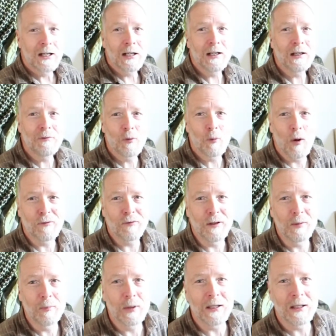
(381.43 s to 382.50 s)
I'll leave the
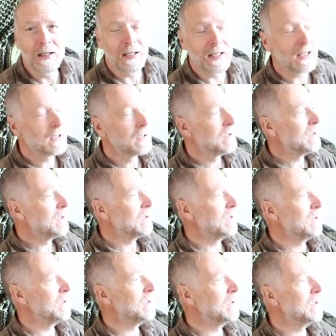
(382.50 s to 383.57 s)
waffling bit here
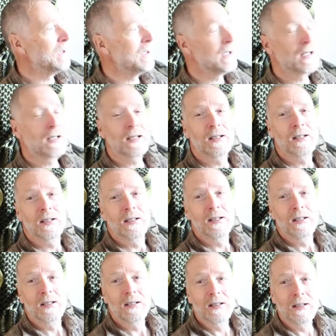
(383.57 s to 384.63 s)
and uh,
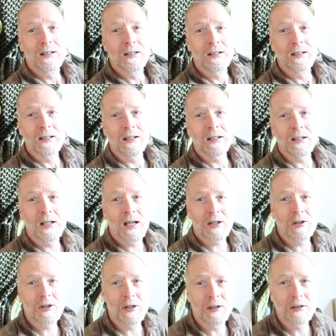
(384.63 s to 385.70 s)
I'll
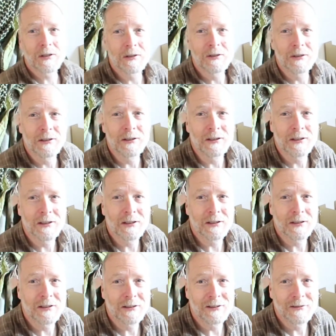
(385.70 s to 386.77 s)
catch you uh,
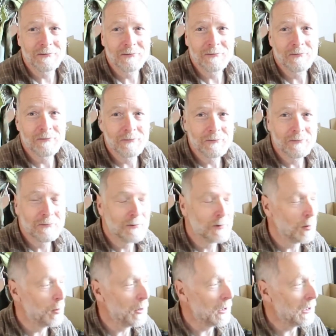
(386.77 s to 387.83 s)

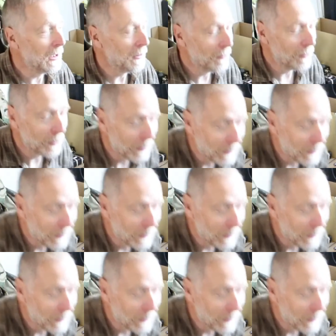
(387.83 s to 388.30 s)
a bit later on.